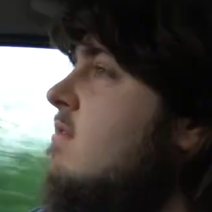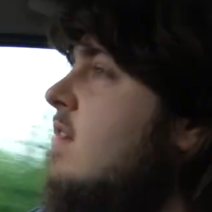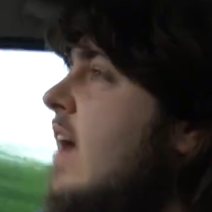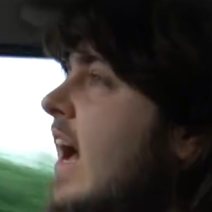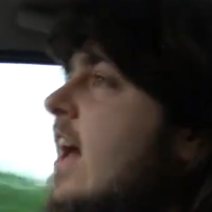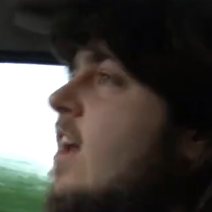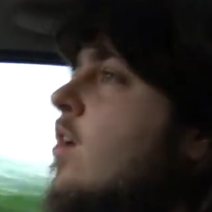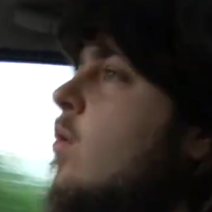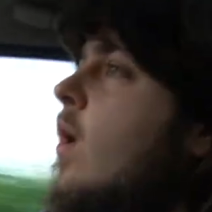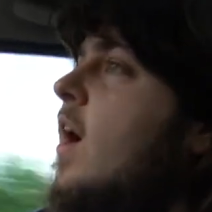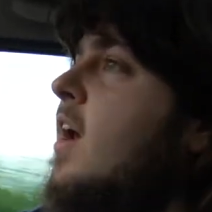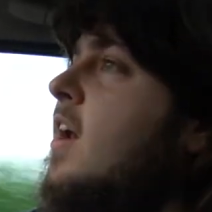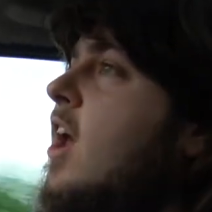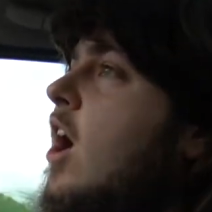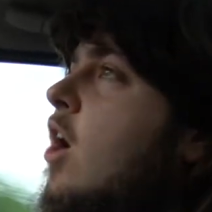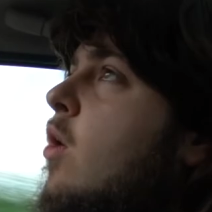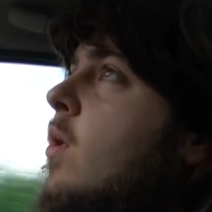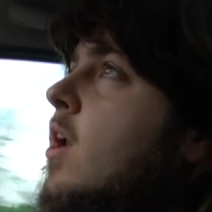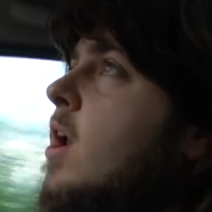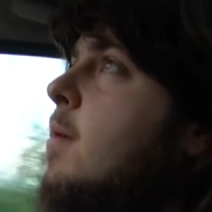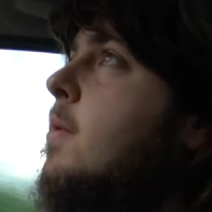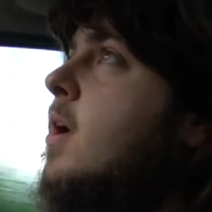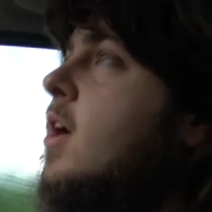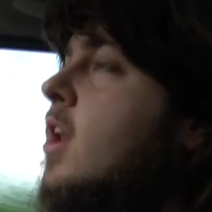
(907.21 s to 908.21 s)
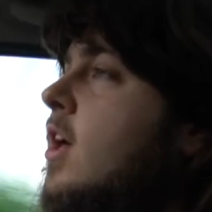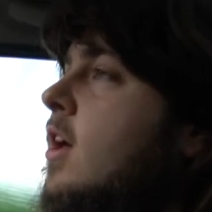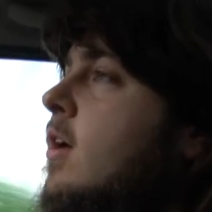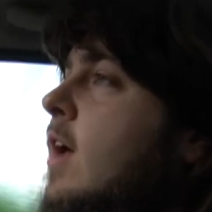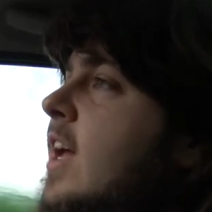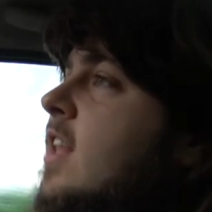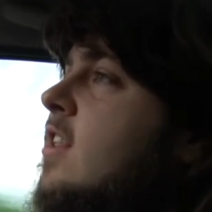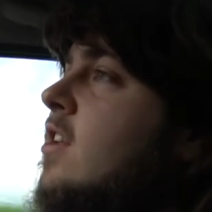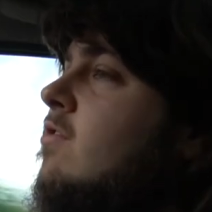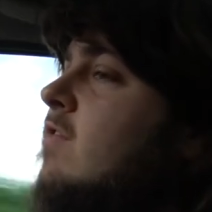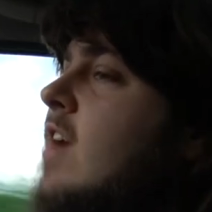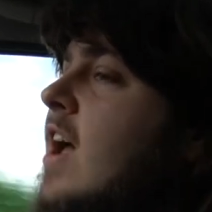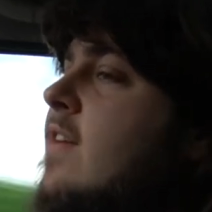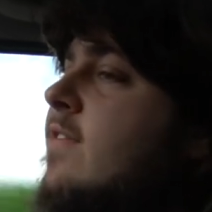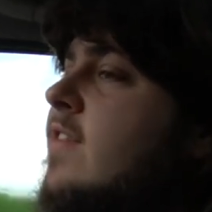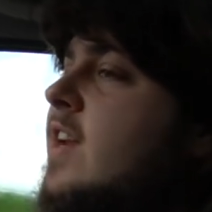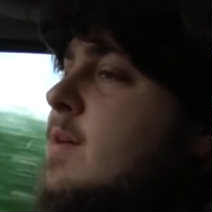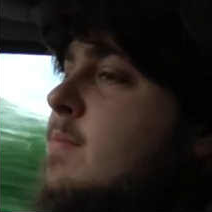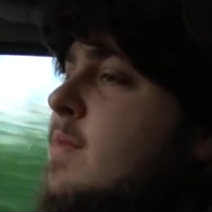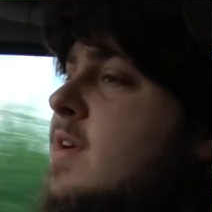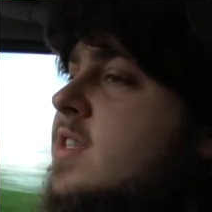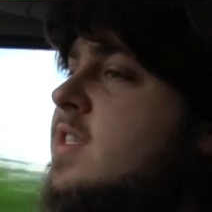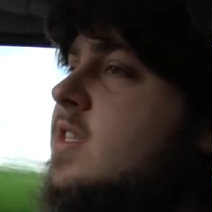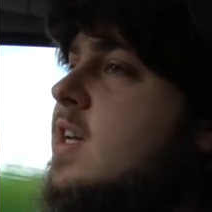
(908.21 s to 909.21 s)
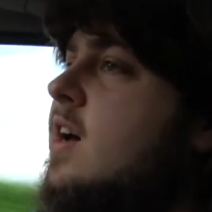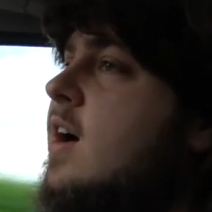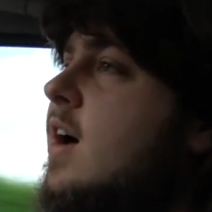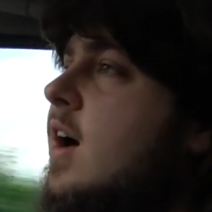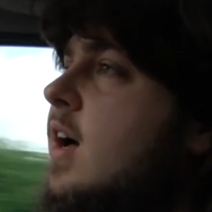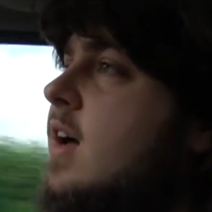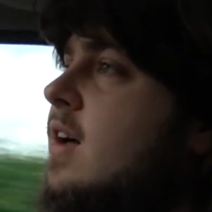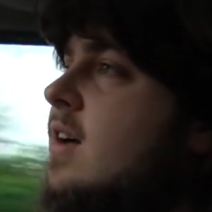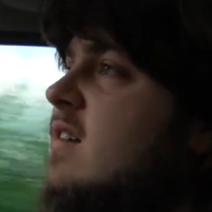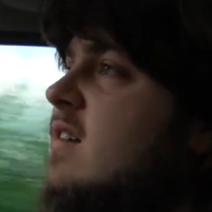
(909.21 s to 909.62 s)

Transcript: How do I know when I'm going to hit the rev limiter?